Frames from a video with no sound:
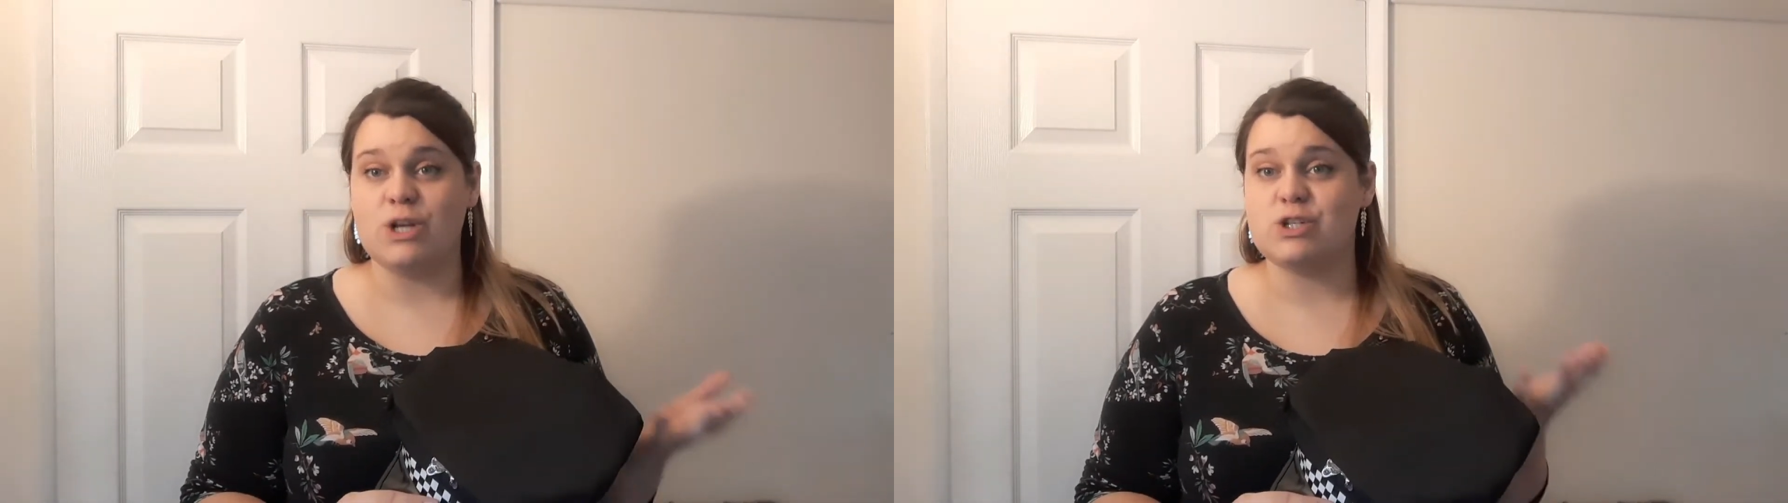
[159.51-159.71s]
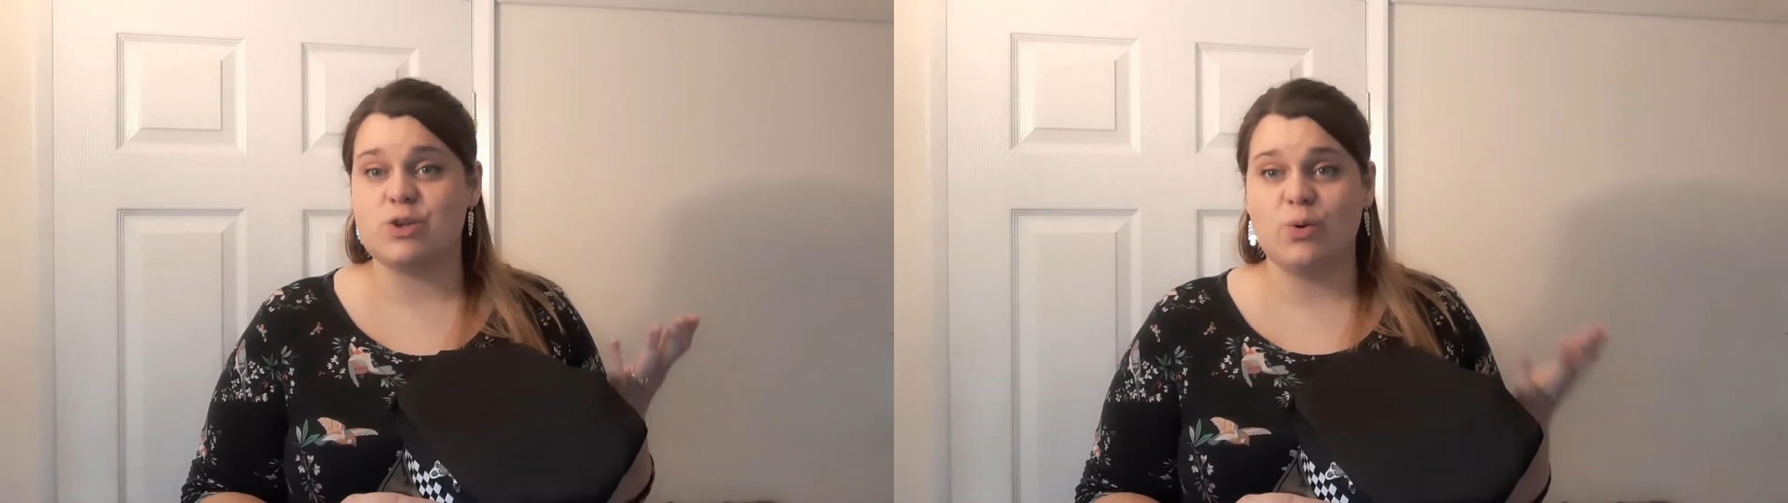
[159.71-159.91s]

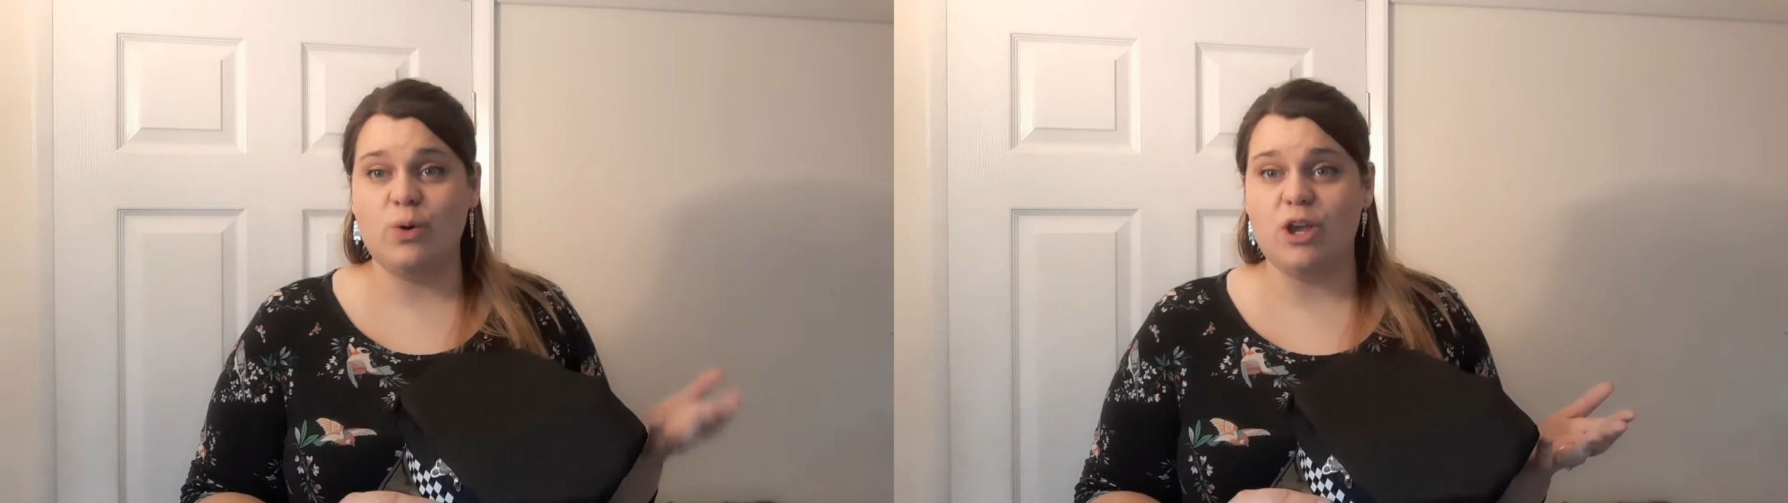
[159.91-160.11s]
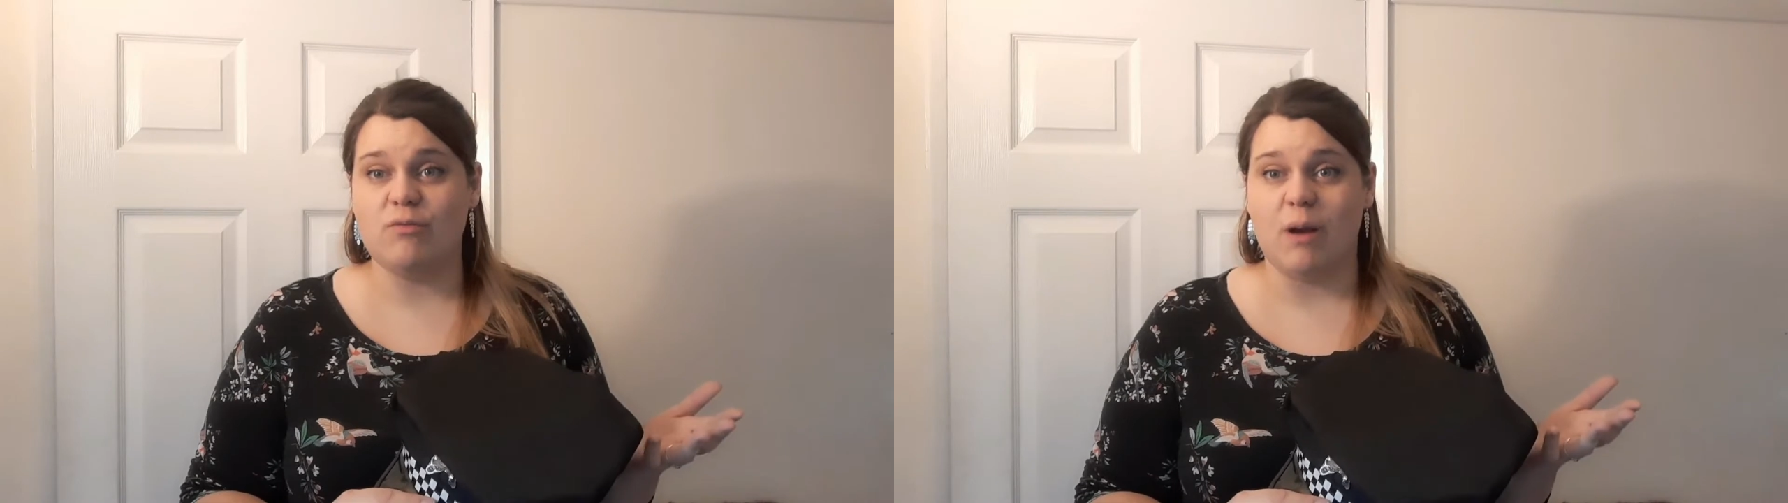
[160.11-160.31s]
which
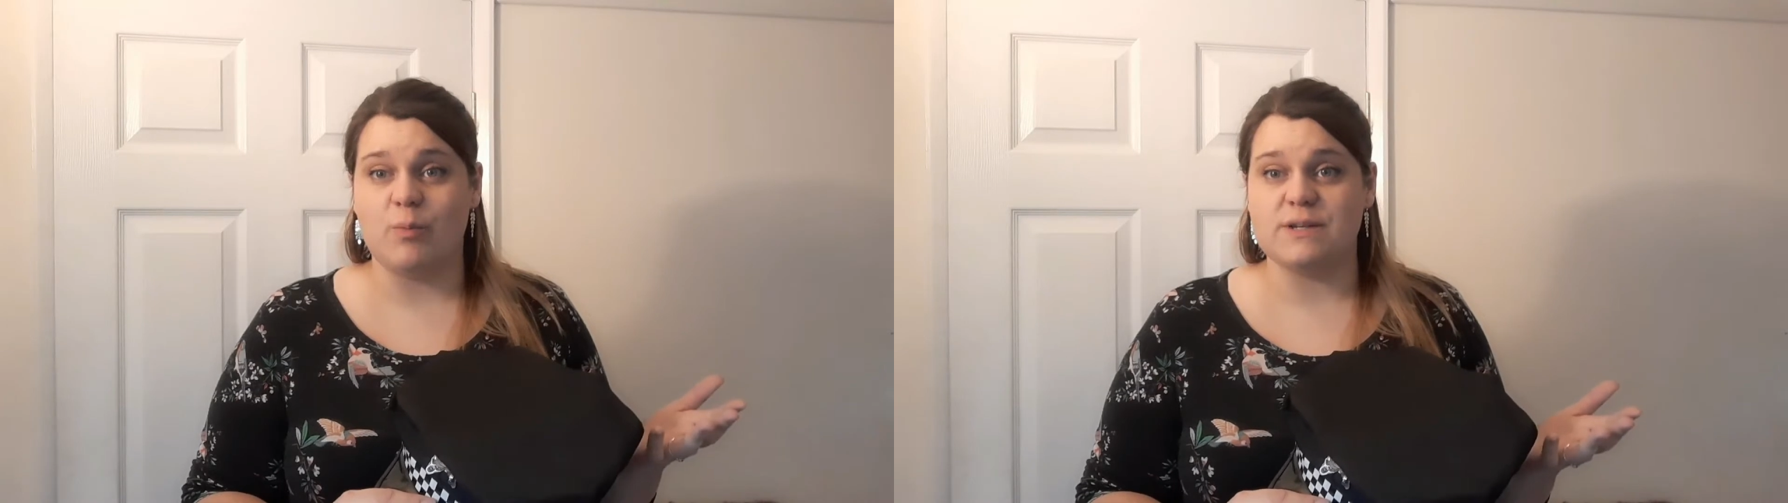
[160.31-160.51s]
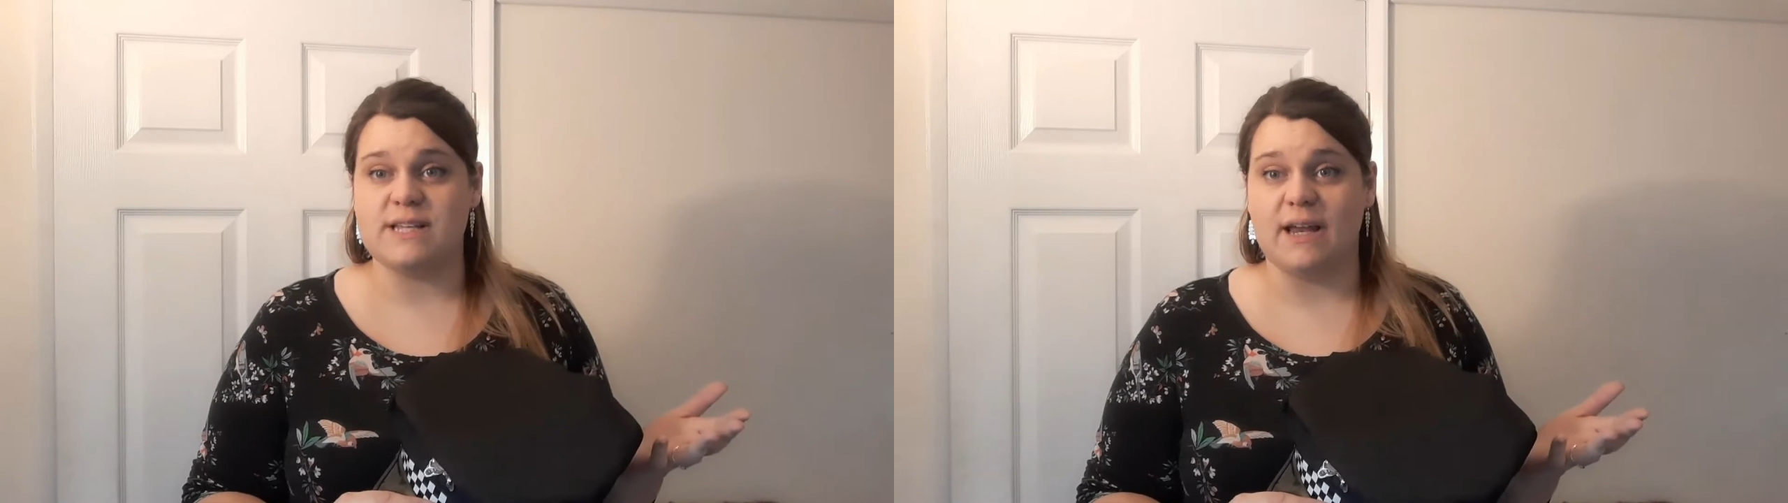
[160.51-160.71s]
school you
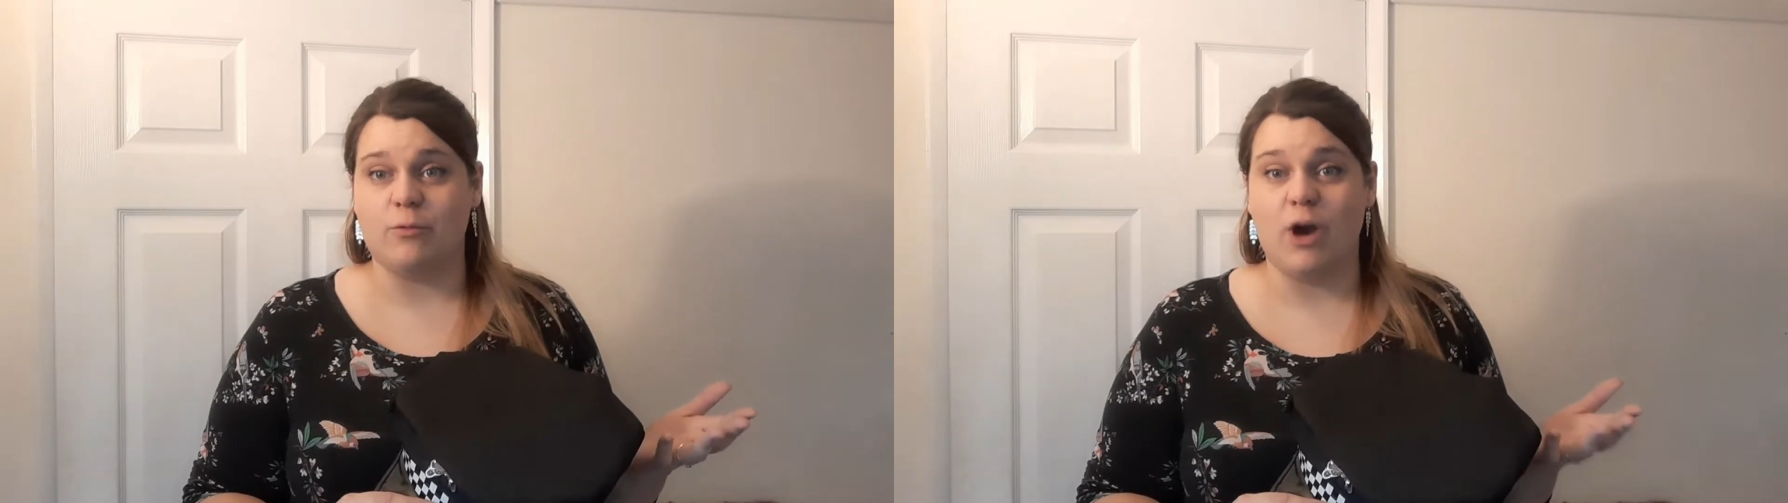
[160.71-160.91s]
represent,